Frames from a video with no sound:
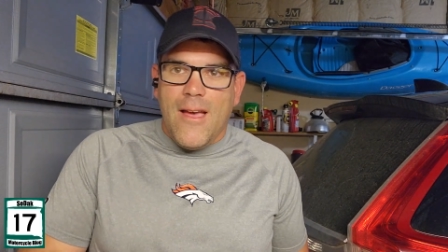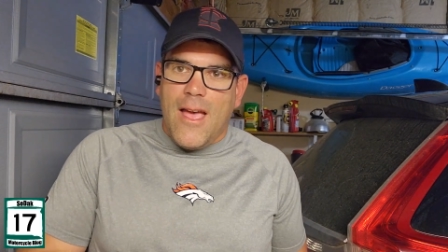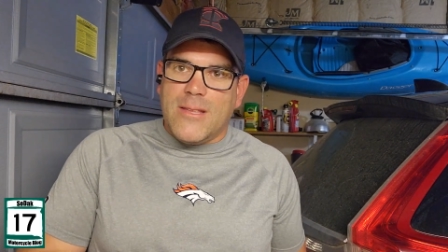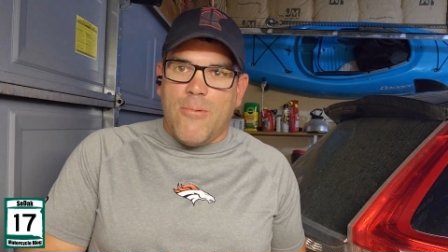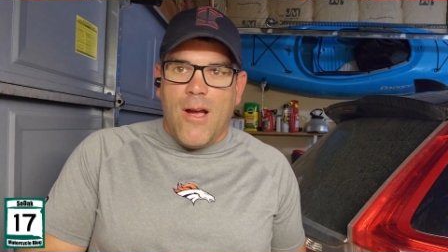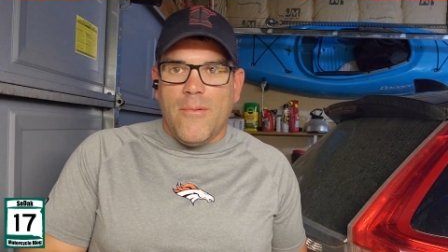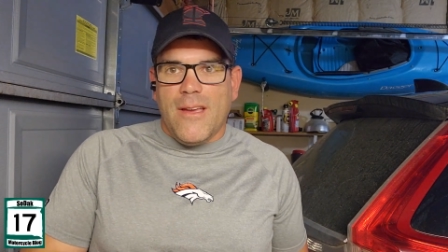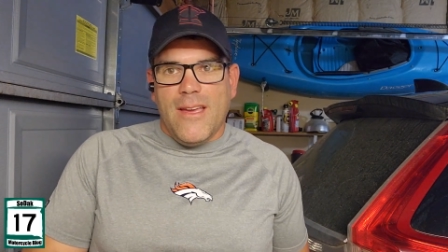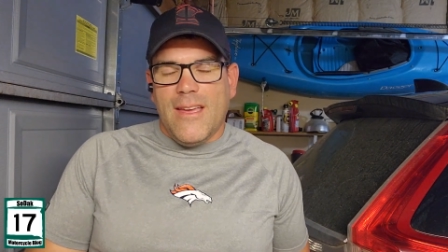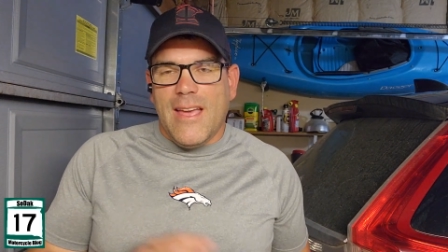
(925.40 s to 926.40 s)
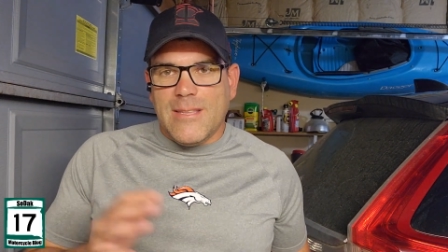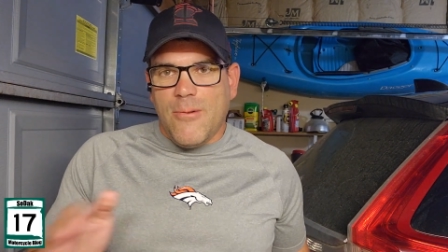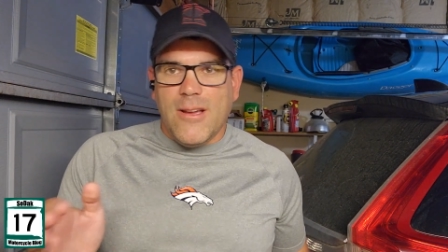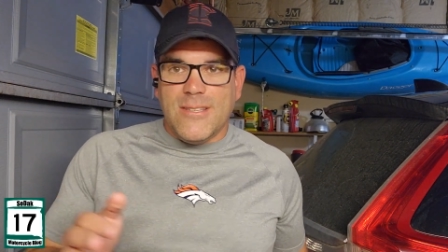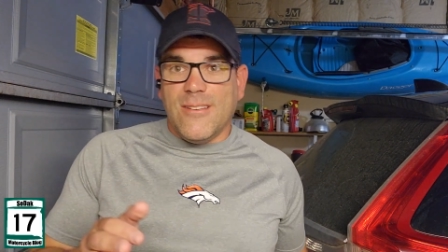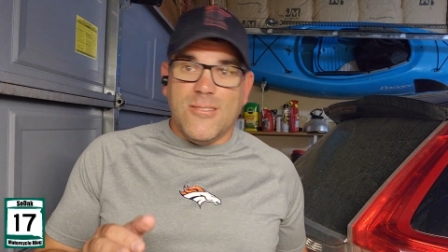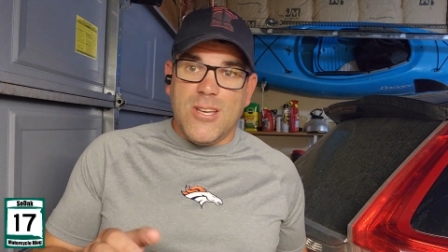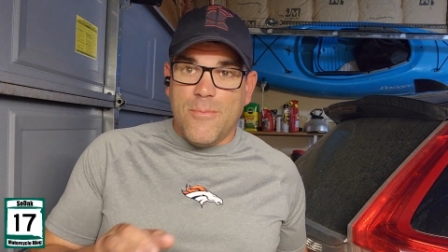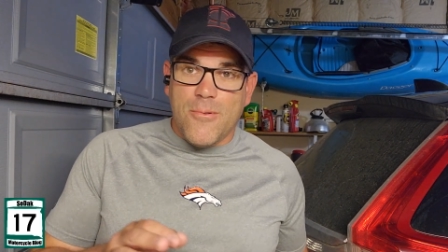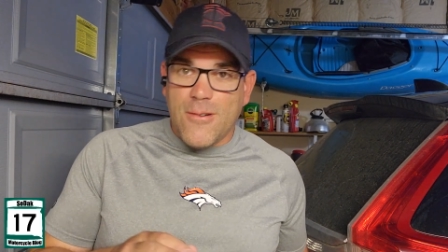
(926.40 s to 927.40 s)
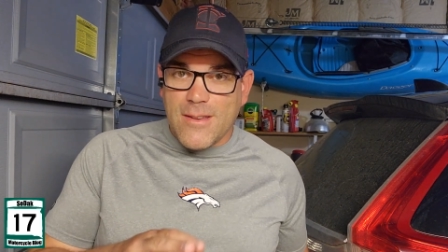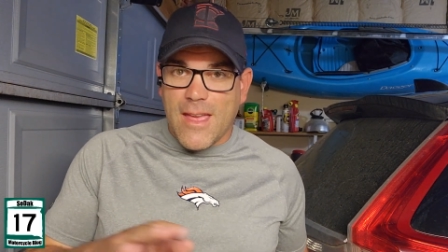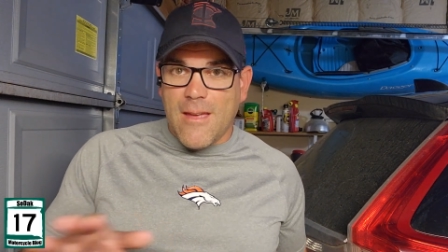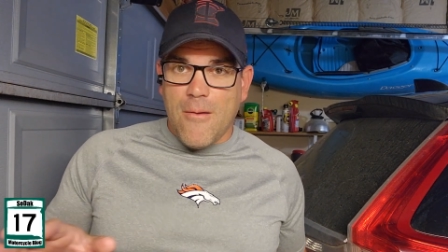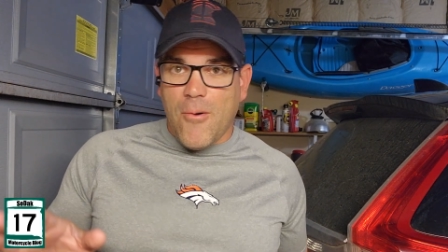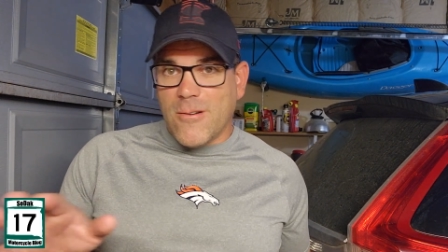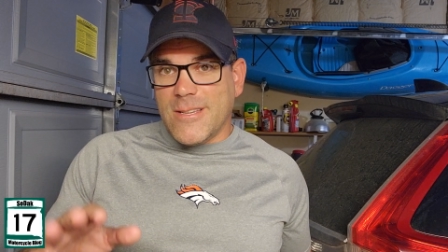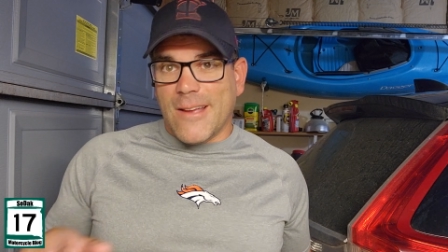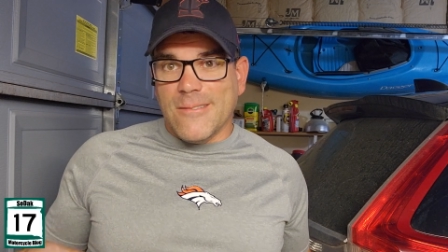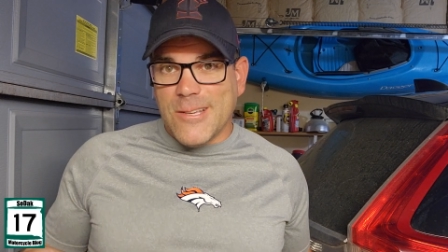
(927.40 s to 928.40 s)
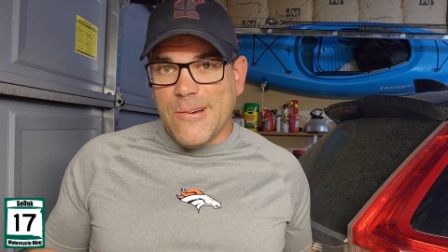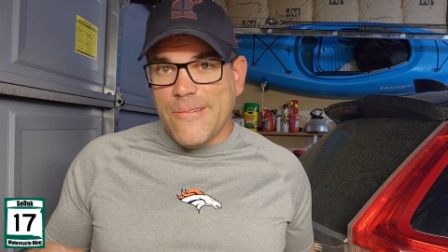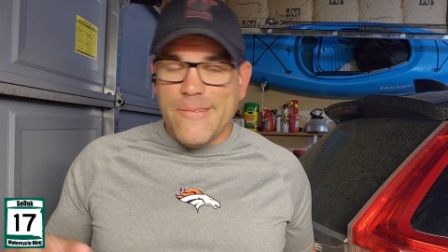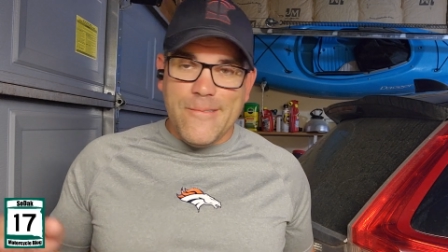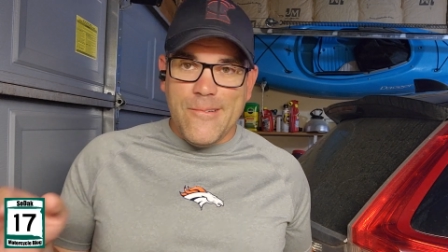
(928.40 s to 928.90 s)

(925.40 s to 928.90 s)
it's probably it's probably still cheaper to get your motorcycle towed